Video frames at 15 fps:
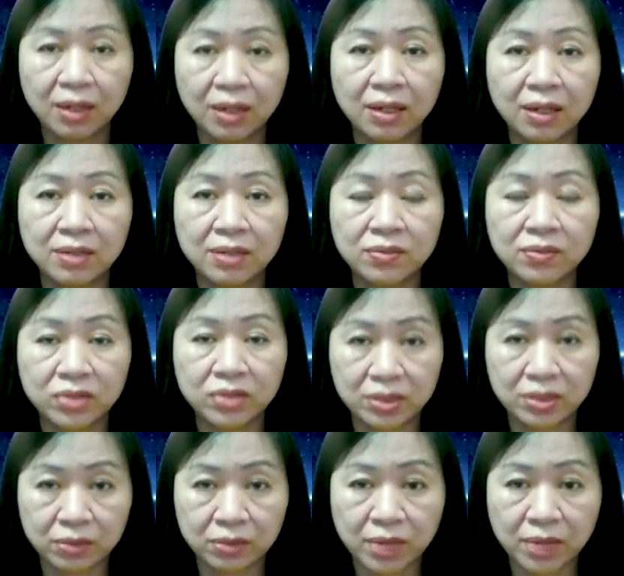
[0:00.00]
in just
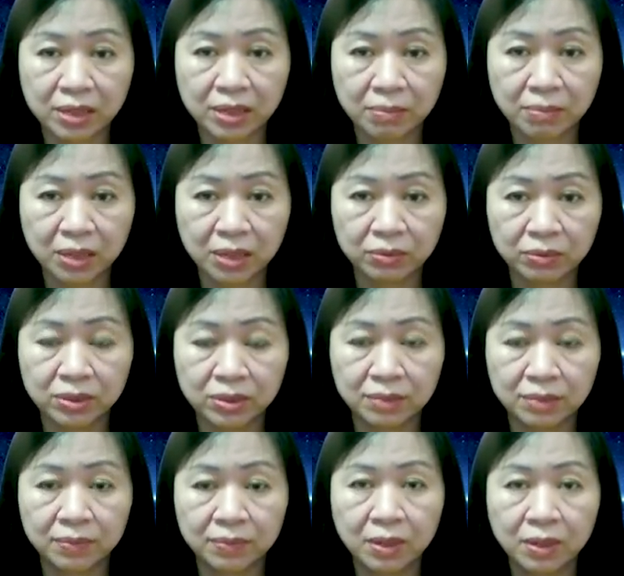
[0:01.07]
the right amount,
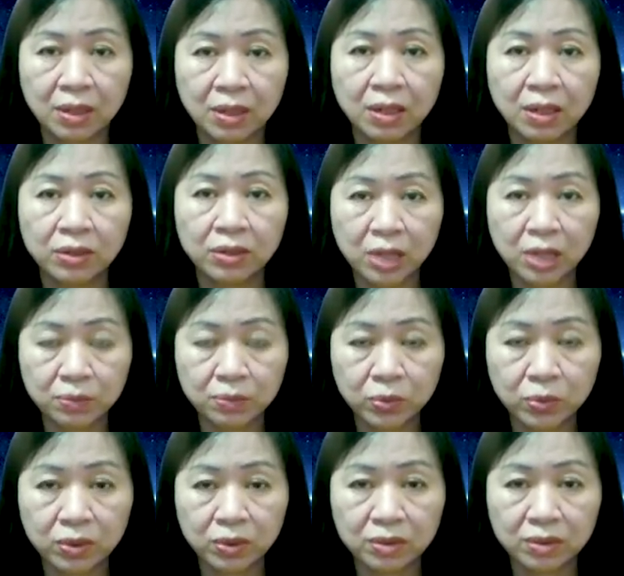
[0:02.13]
not
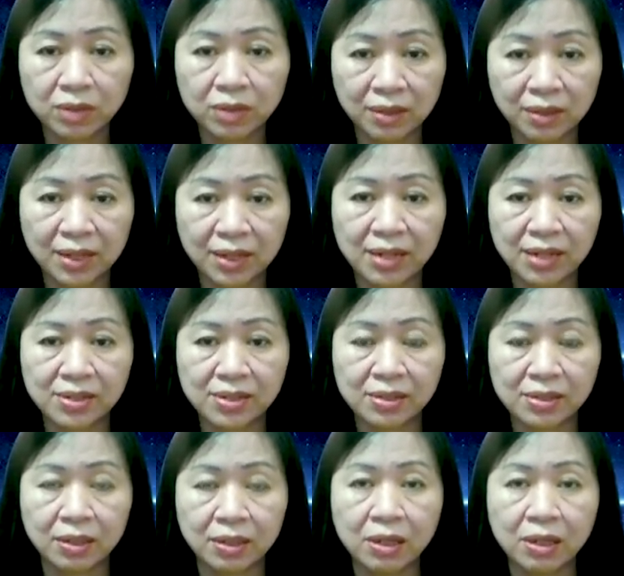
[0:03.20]
more, not less.